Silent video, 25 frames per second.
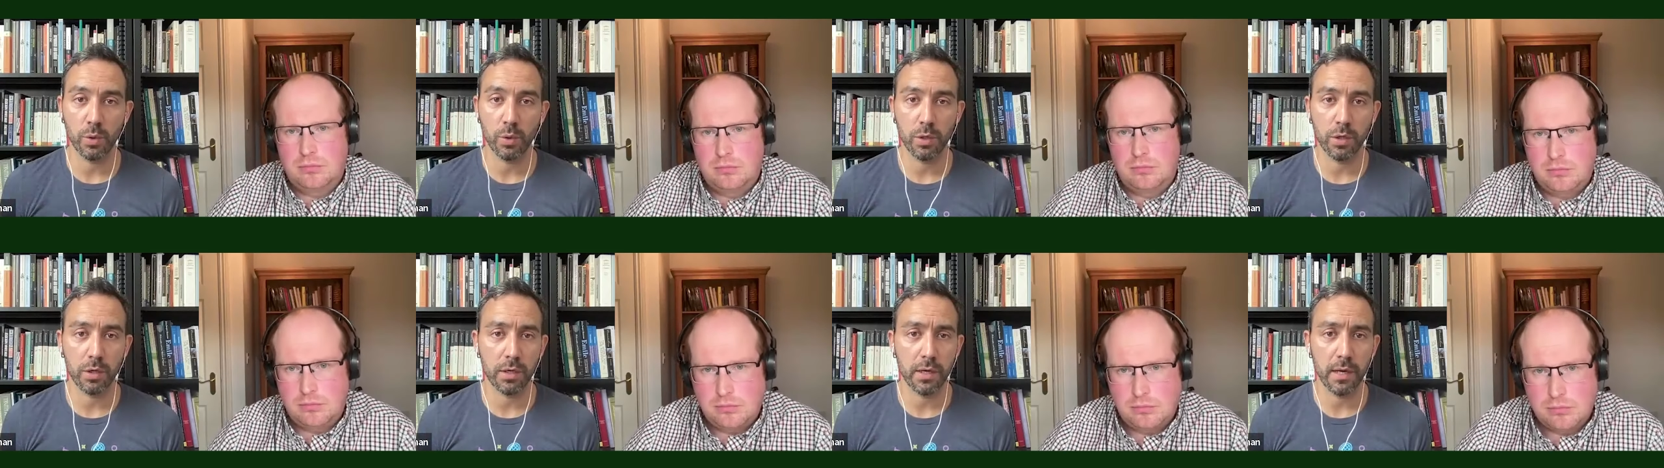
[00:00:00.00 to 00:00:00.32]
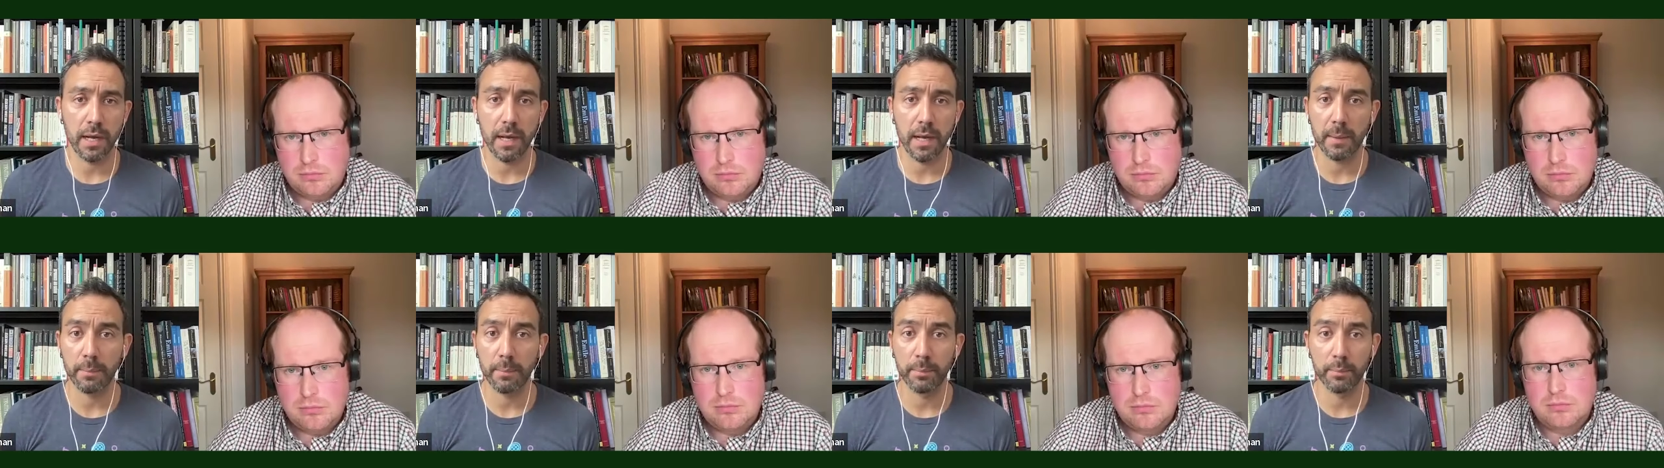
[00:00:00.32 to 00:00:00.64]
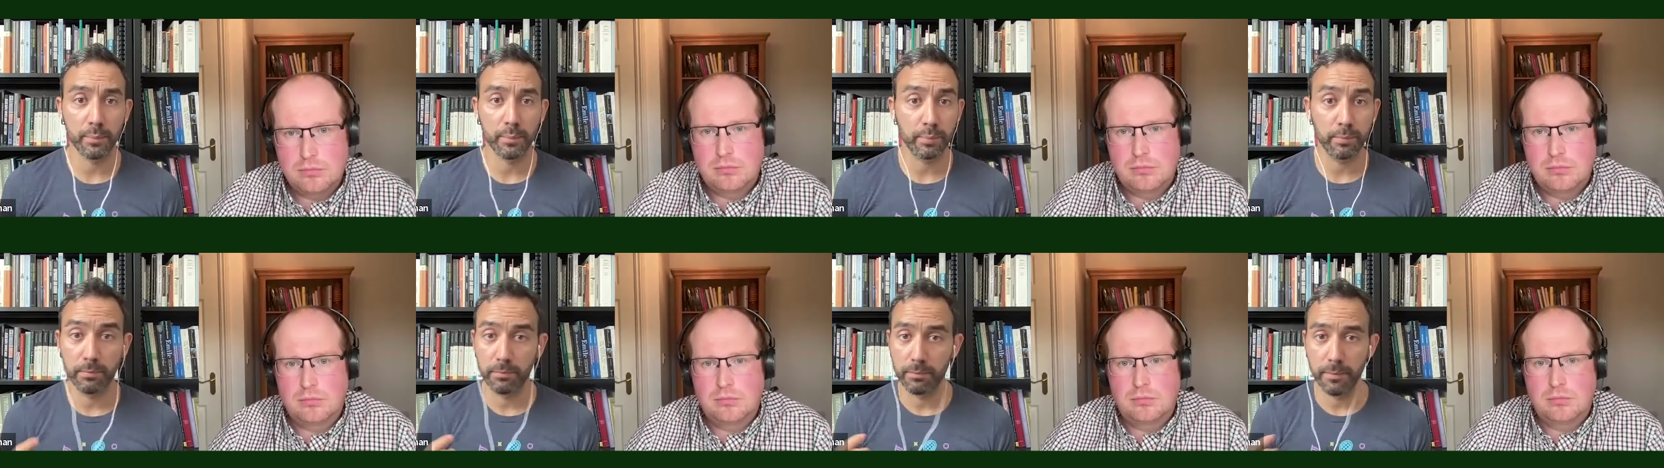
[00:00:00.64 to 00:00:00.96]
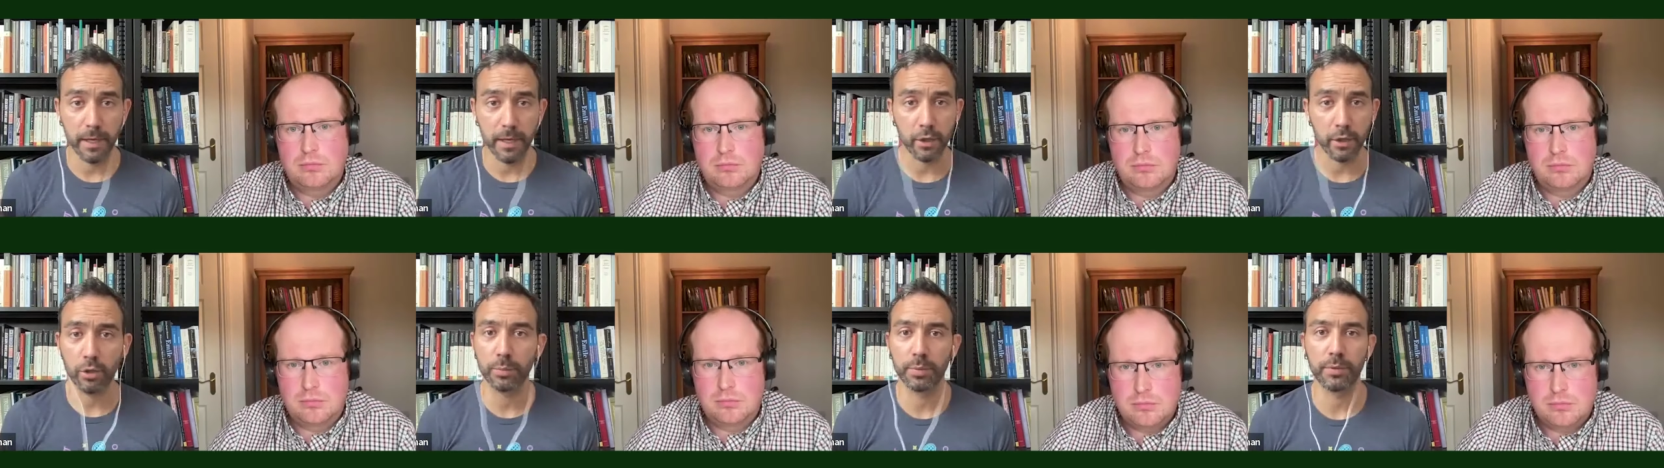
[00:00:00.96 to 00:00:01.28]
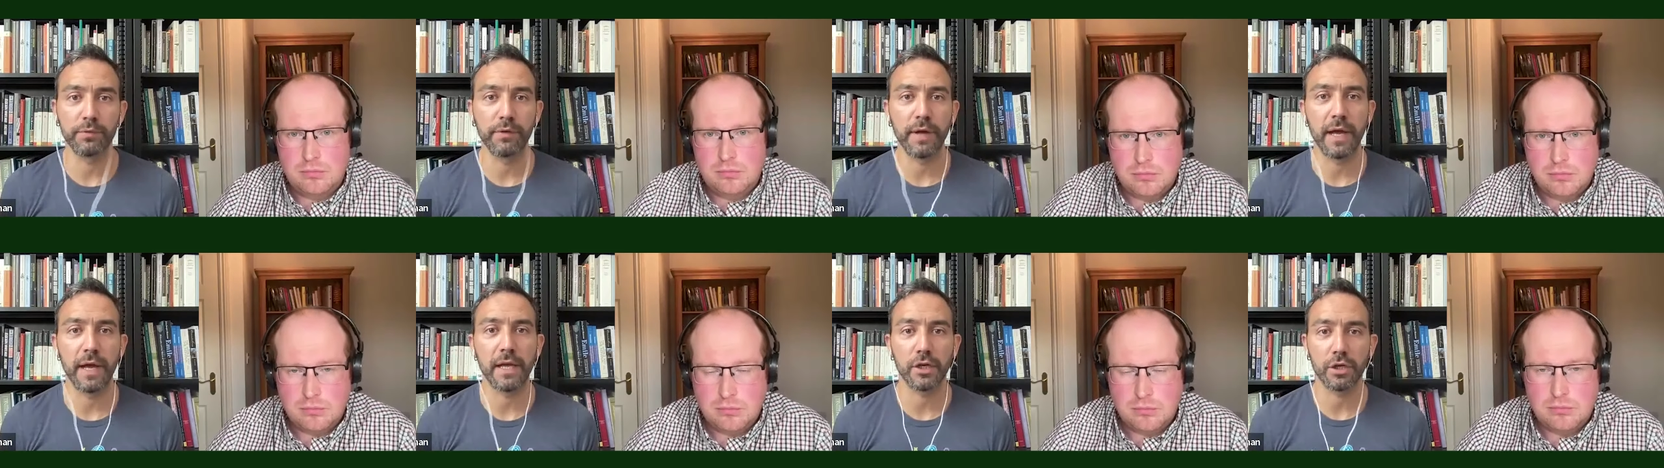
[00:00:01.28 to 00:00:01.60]
Speaker 1: or a medical
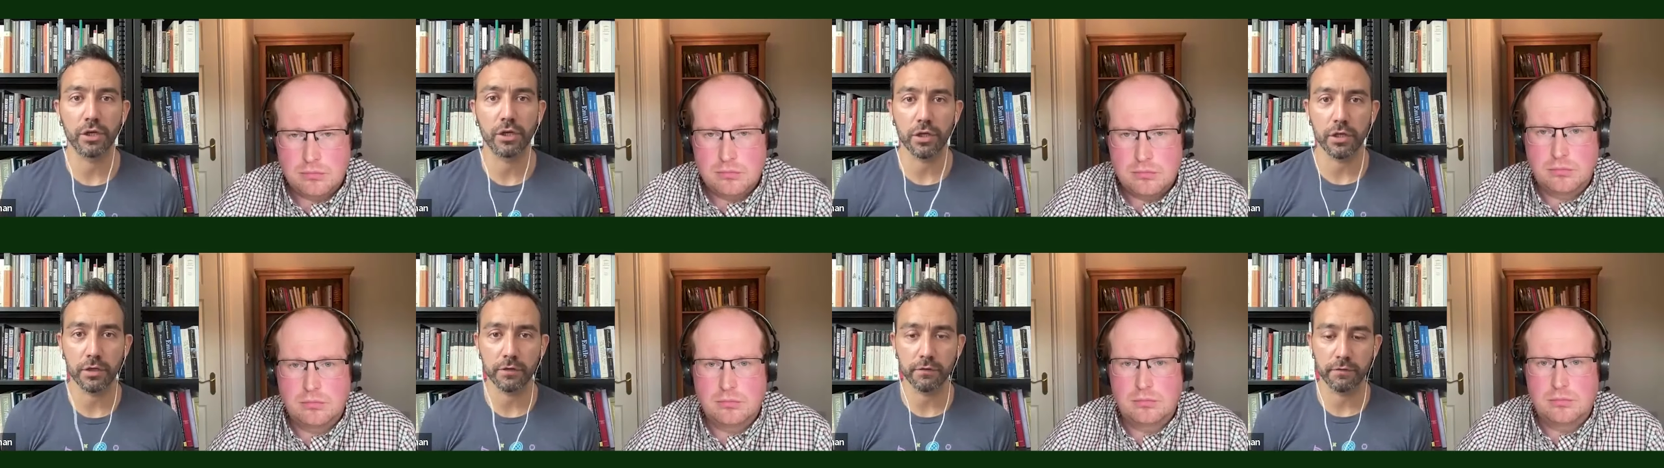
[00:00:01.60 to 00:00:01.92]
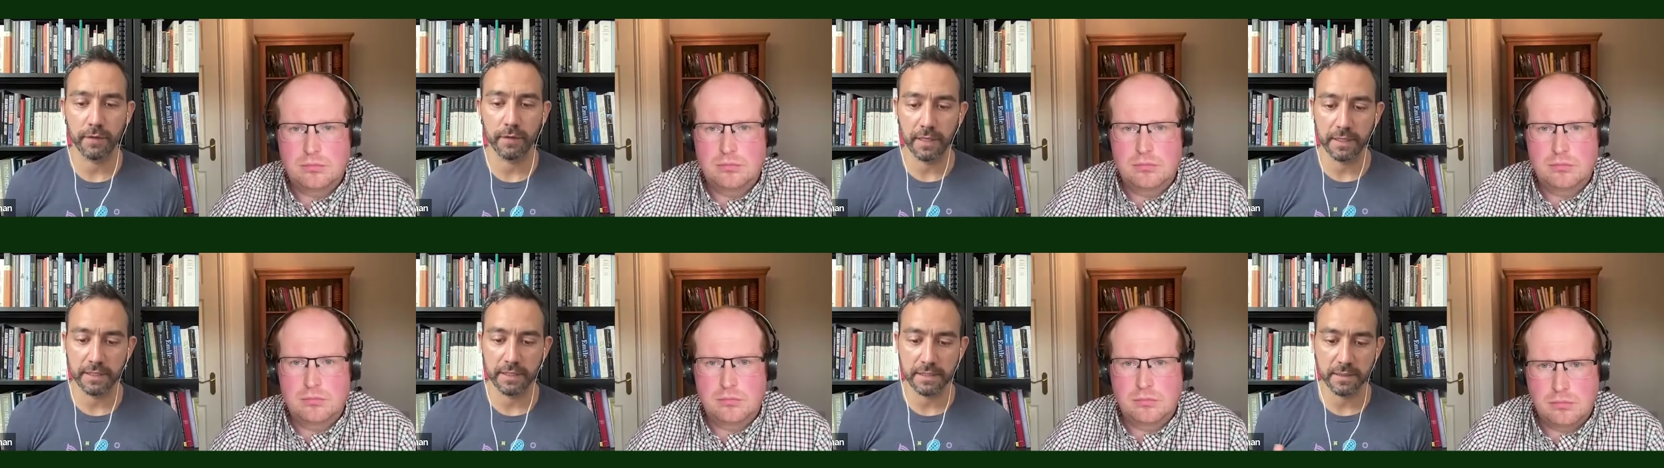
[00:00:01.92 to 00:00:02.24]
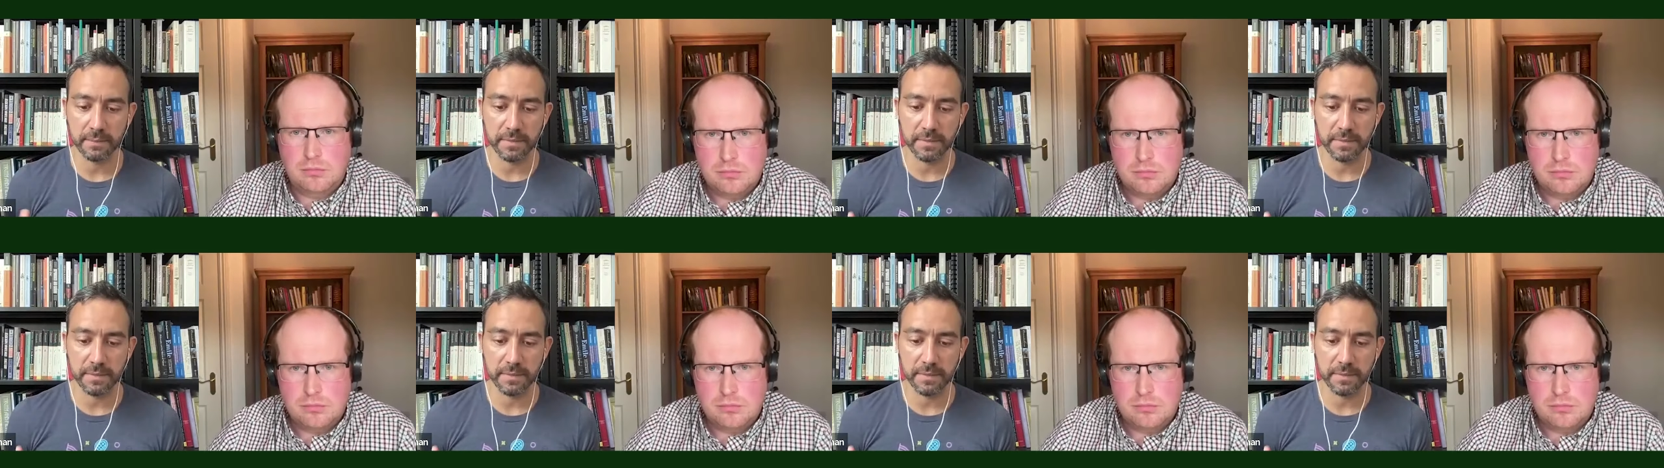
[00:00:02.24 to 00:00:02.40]
provider finds